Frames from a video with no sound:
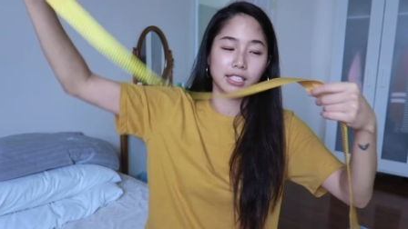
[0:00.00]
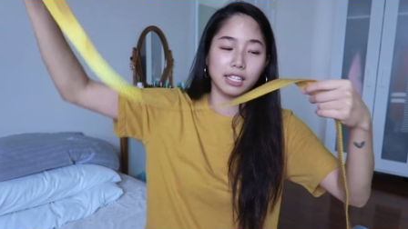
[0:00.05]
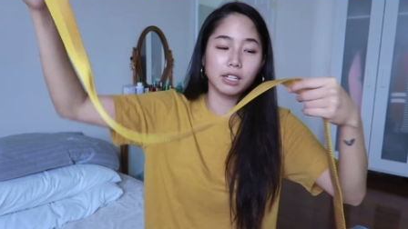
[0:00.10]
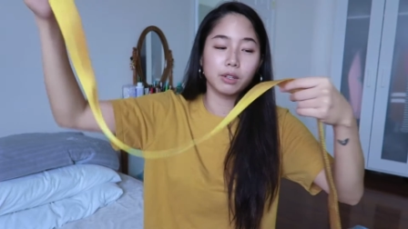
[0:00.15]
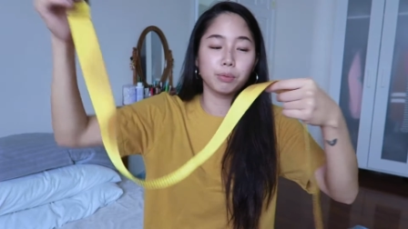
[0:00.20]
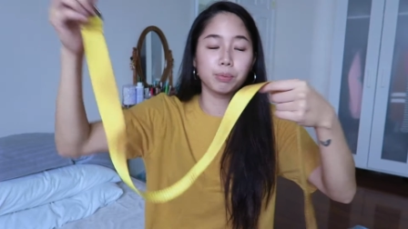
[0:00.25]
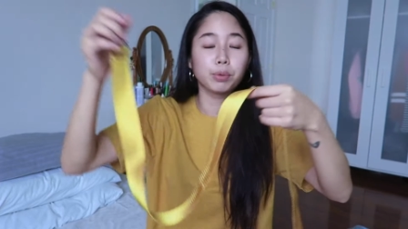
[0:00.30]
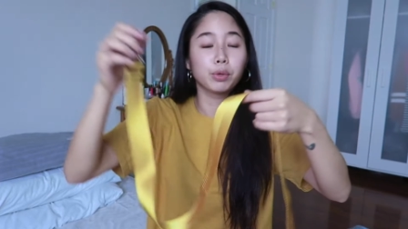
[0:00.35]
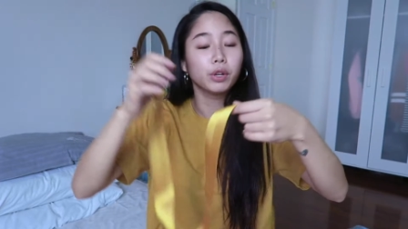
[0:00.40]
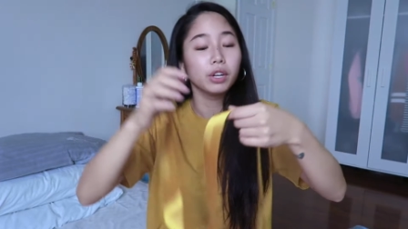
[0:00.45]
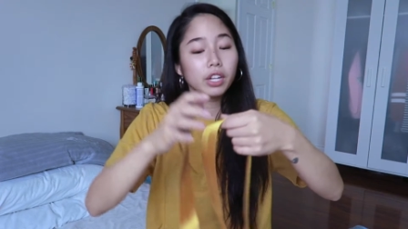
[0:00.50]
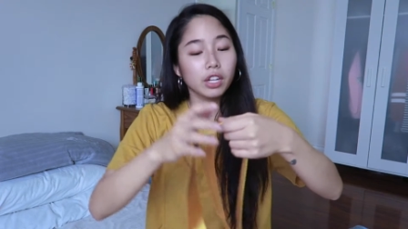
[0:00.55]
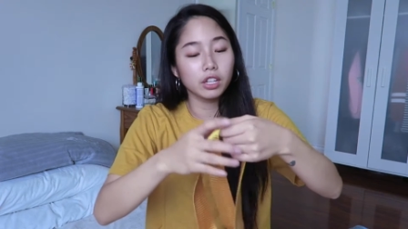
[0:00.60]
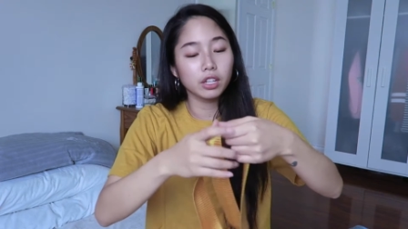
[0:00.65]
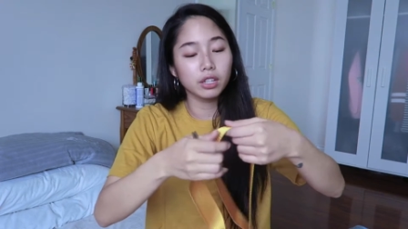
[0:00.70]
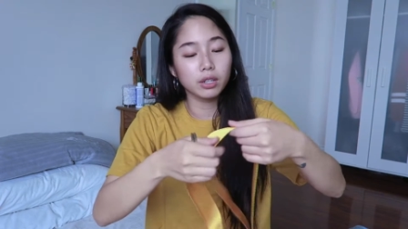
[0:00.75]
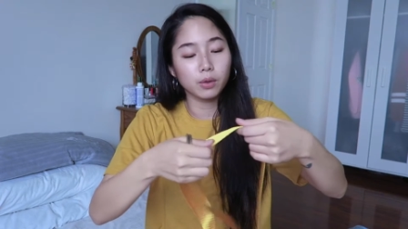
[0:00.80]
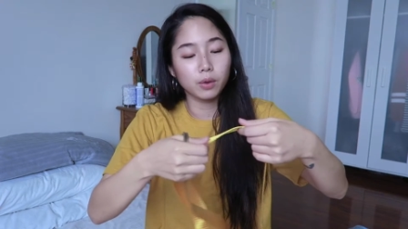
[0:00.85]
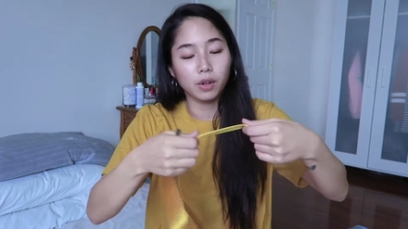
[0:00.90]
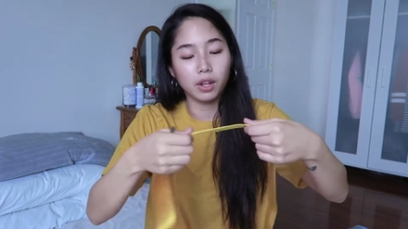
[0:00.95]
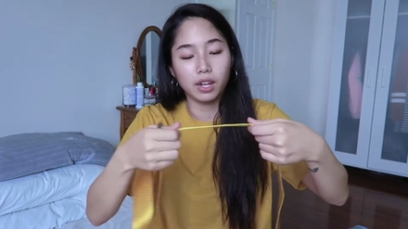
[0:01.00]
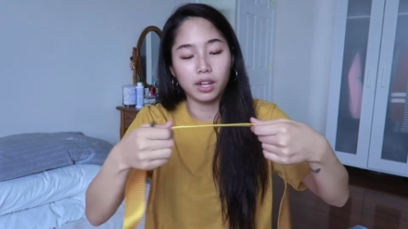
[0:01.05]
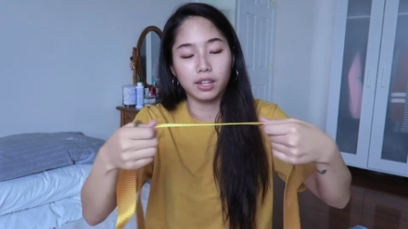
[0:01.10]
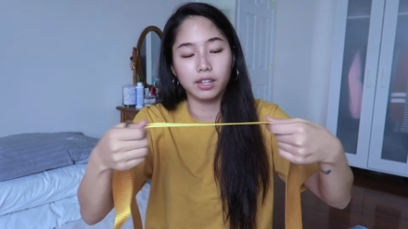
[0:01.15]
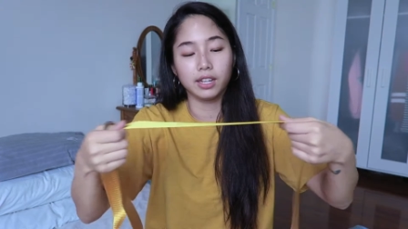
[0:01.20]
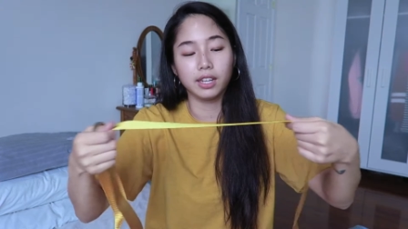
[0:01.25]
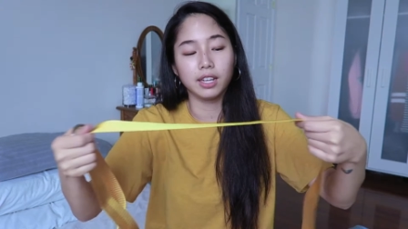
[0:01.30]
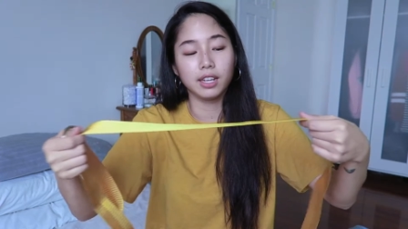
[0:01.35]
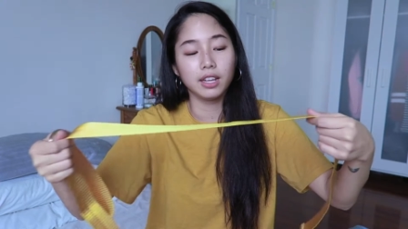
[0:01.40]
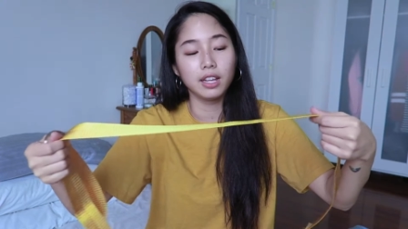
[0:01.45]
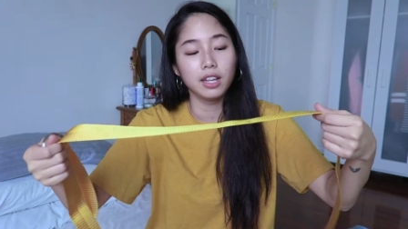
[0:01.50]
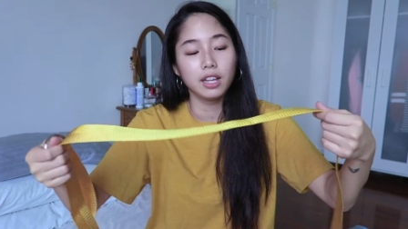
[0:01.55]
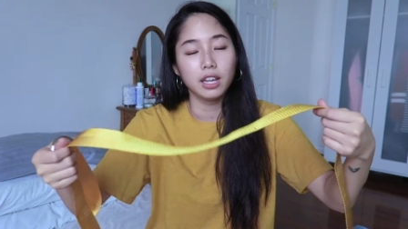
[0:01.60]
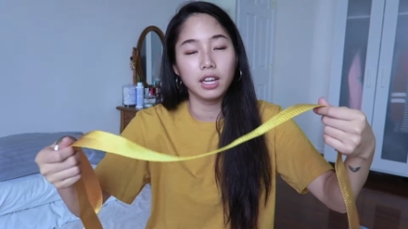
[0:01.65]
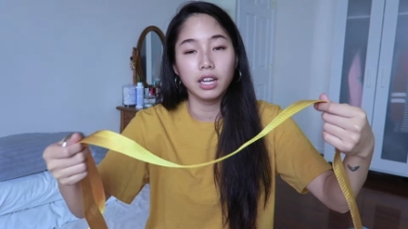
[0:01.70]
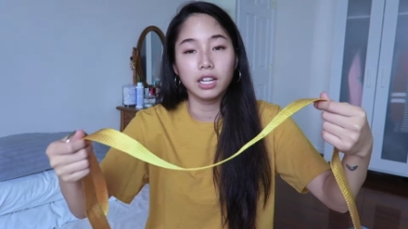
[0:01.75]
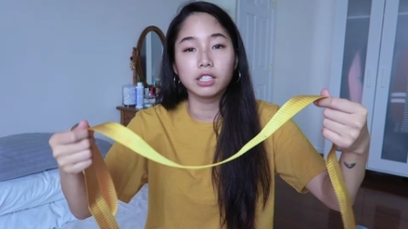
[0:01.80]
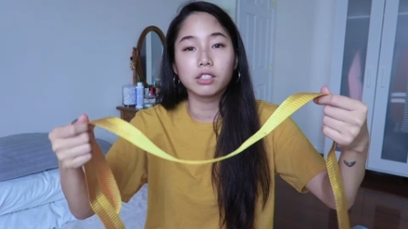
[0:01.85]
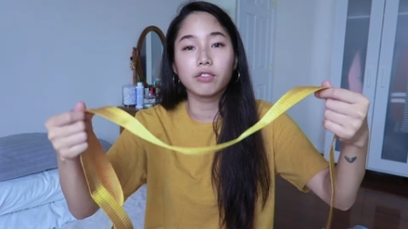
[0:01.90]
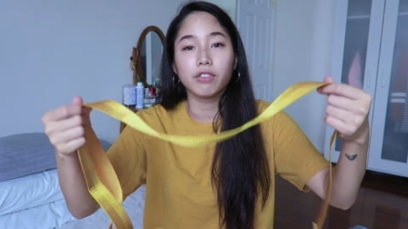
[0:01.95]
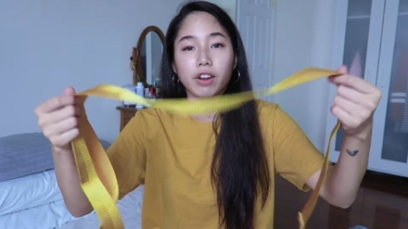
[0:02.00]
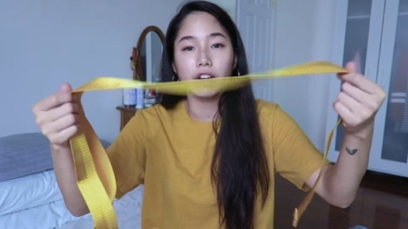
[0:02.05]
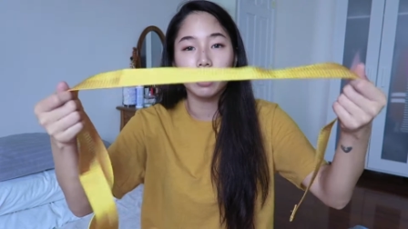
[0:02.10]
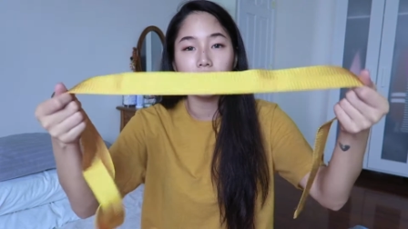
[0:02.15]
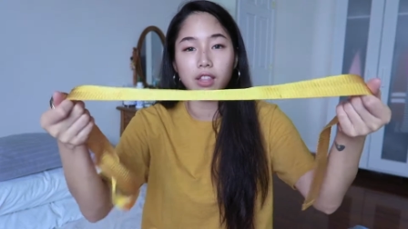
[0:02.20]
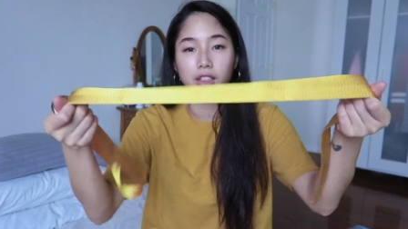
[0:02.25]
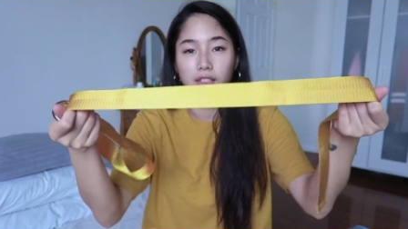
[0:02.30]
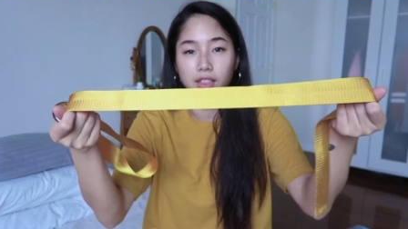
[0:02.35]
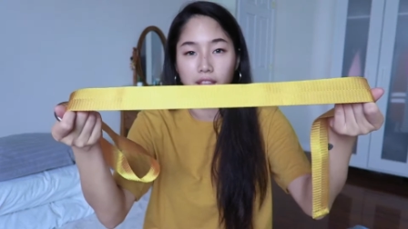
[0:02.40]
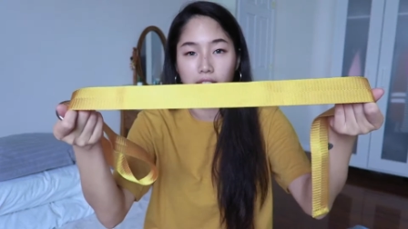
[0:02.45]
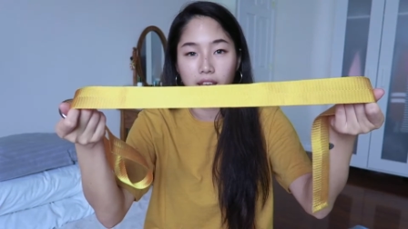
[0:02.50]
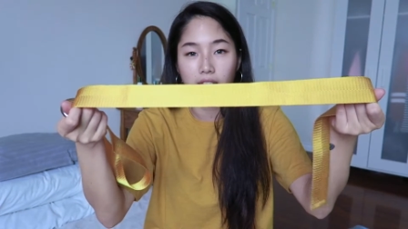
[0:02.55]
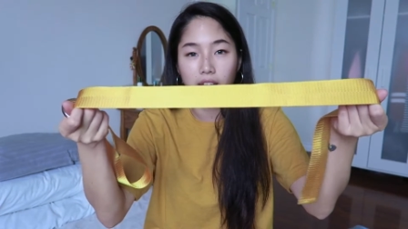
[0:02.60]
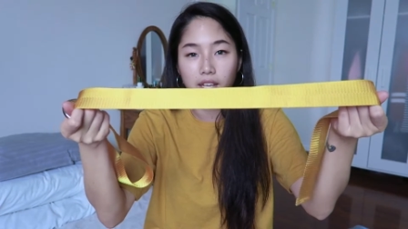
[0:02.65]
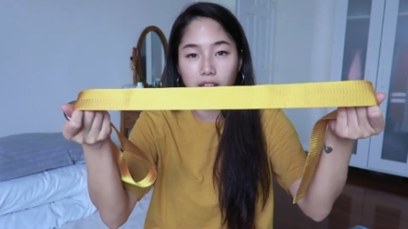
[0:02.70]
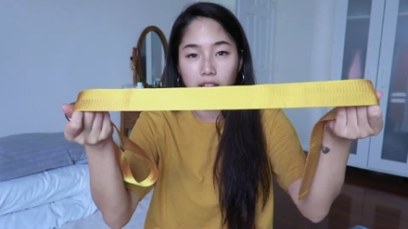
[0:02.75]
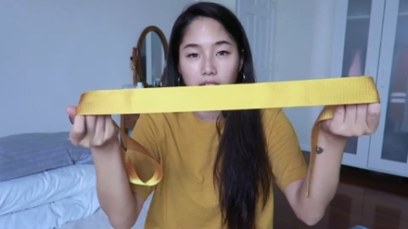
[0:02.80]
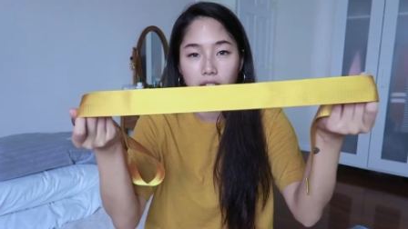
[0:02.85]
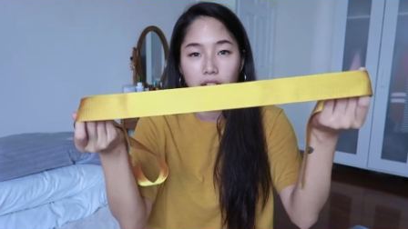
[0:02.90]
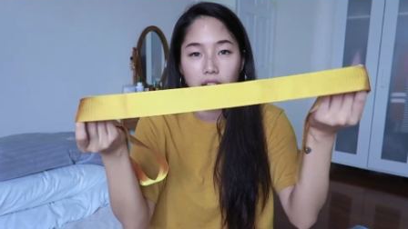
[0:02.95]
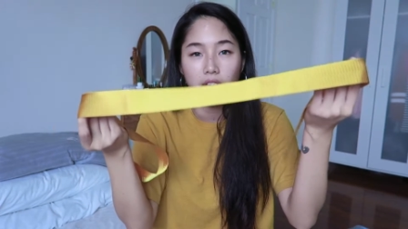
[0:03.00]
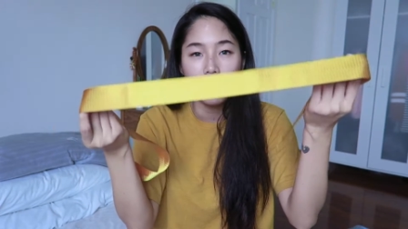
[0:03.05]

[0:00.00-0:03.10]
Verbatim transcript: It's like pretty good quality. It's very thick.